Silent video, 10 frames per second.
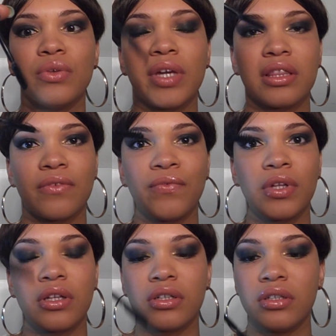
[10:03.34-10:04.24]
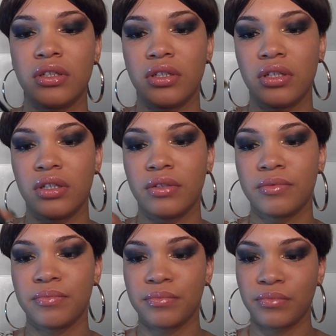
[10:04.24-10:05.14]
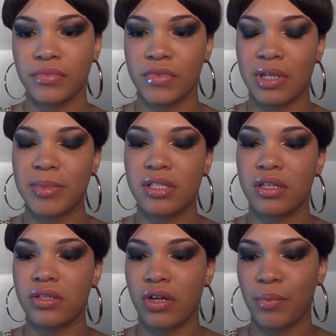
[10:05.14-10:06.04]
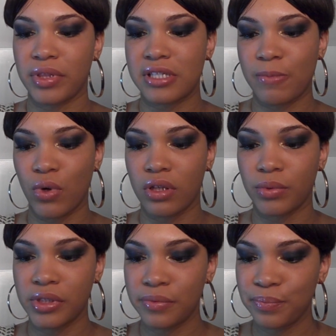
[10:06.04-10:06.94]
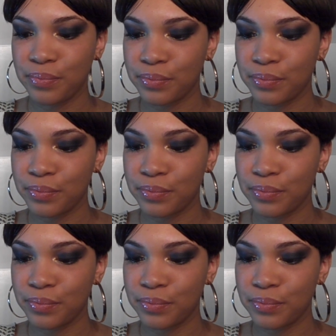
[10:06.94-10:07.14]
and you get the fuller. So I'm just gonna start with the smaller one